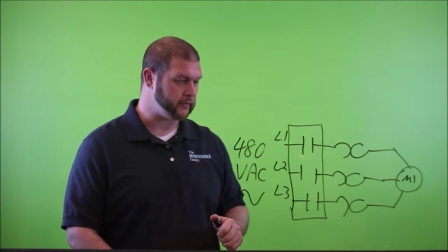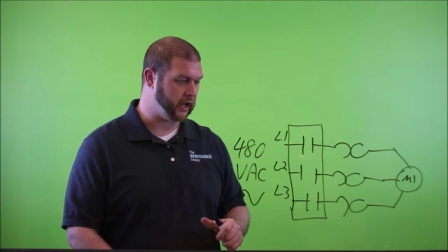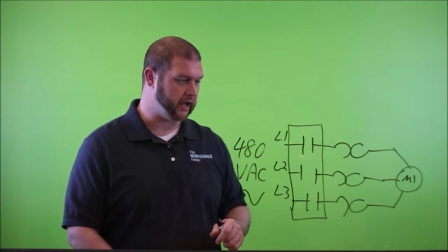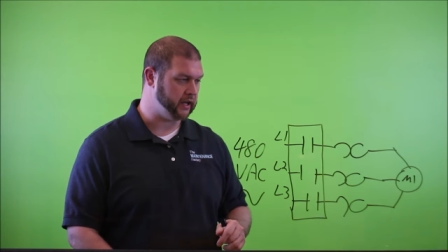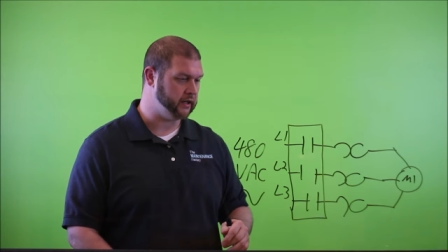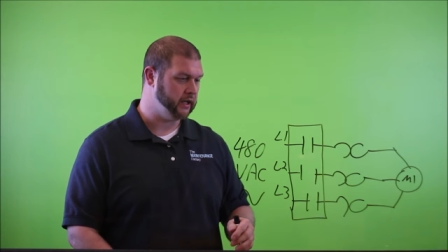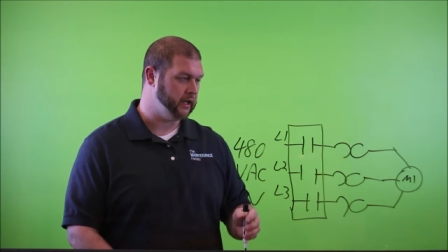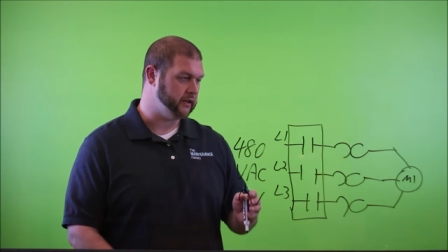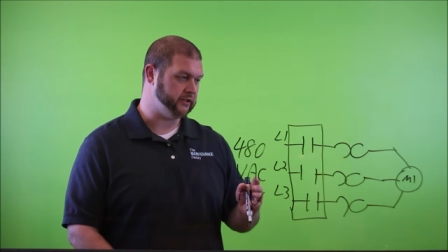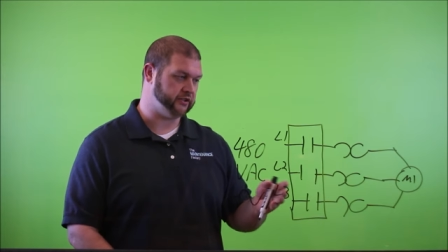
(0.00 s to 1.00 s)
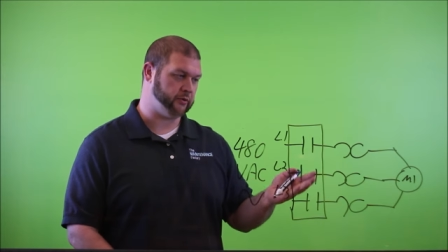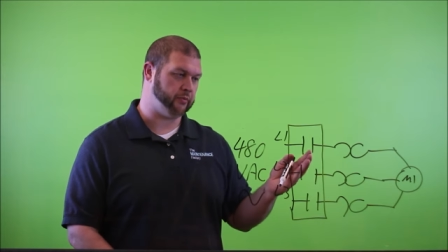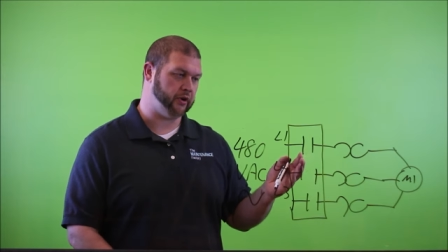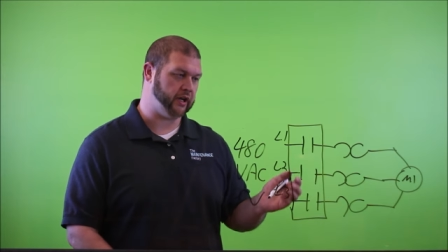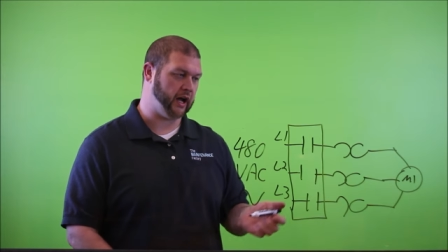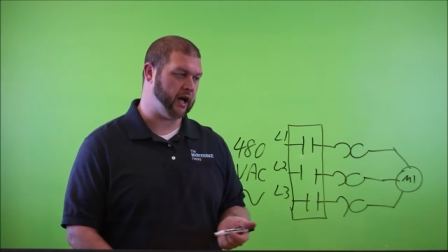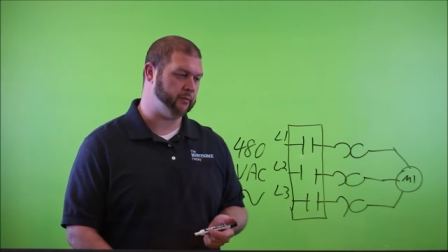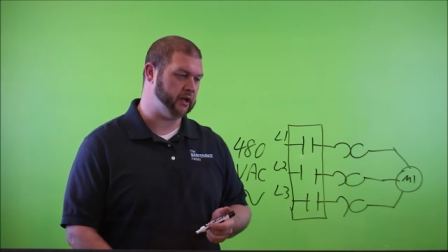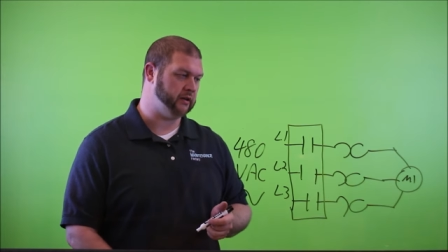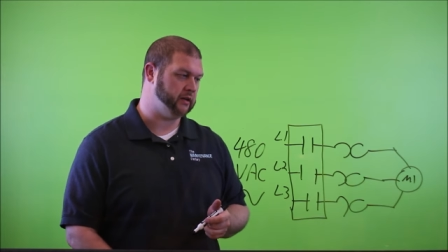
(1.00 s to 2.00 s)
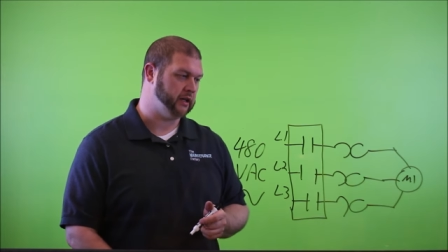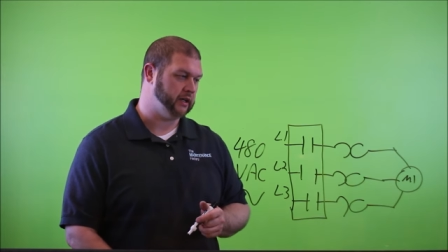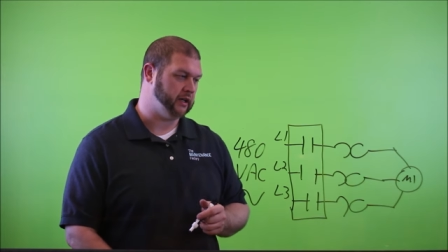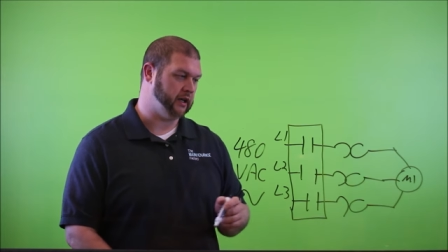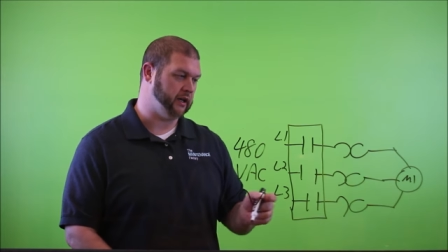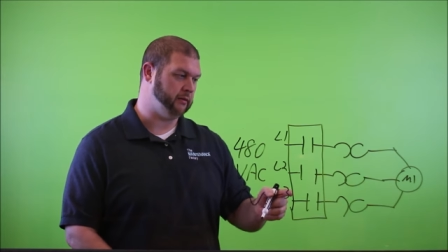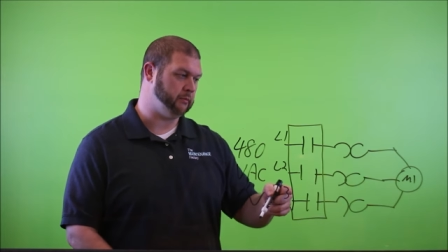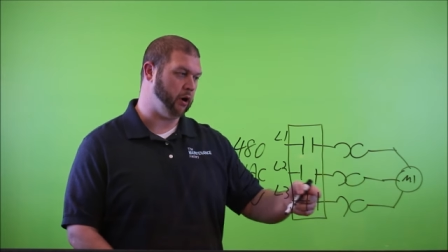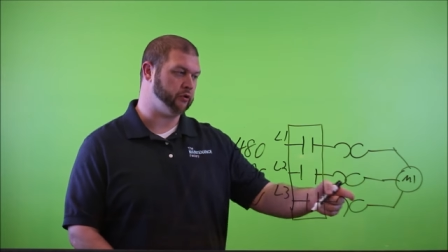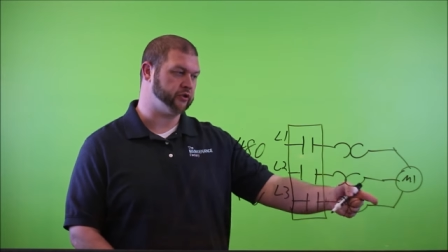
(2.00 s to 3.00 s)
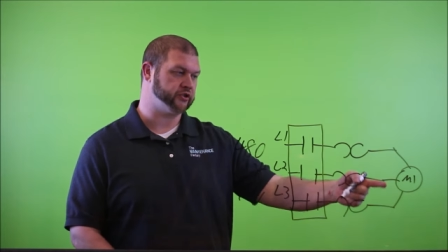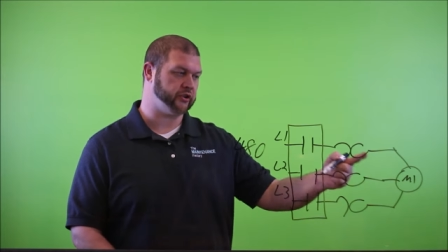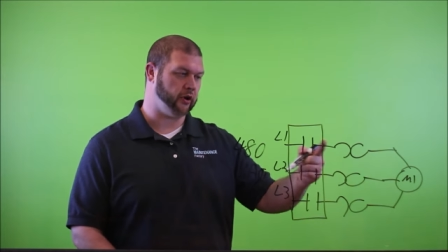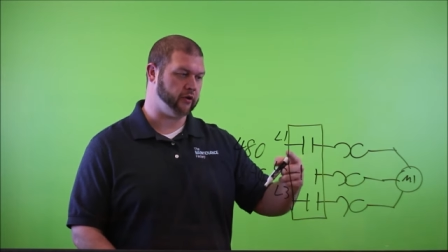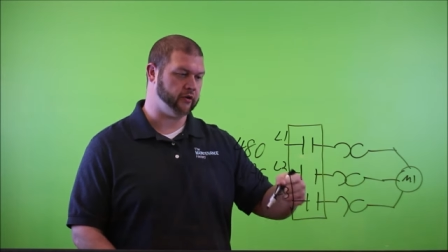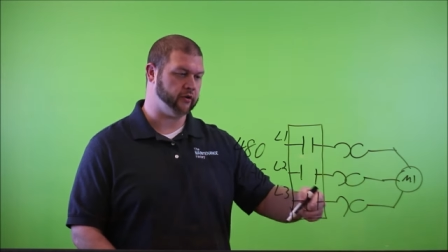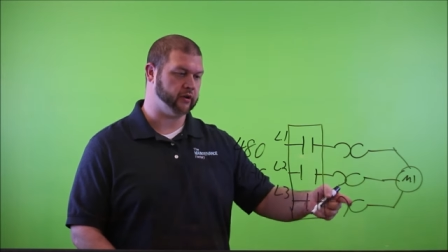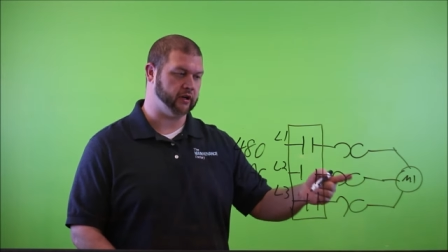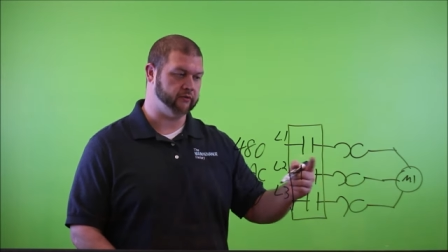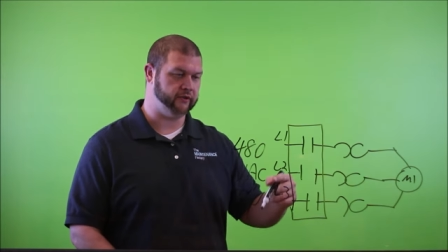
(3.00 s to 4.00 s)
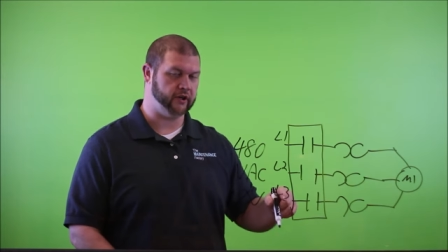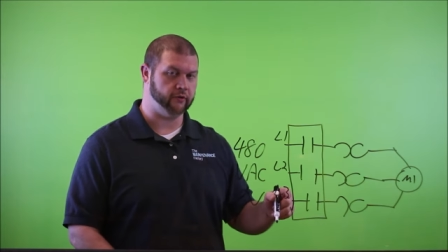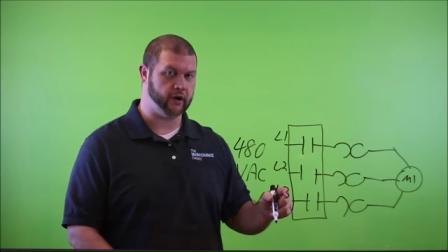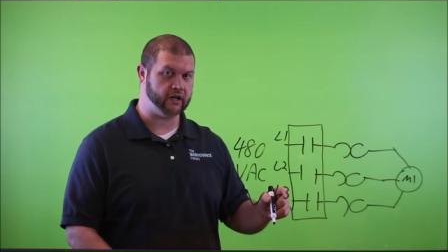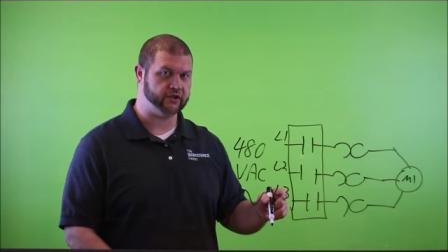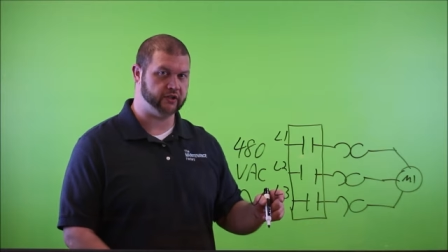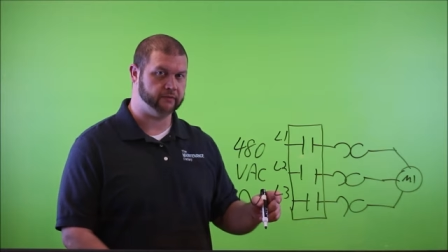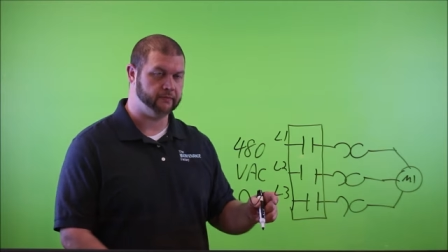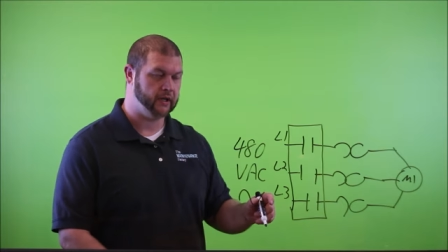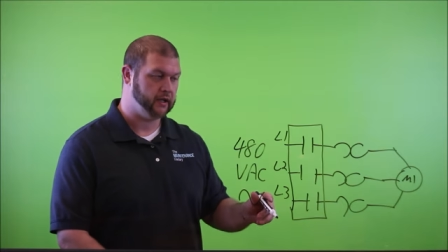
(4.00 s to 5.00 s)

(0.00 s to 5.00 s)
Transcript: and this is a pretty common uh, motor starter configuration.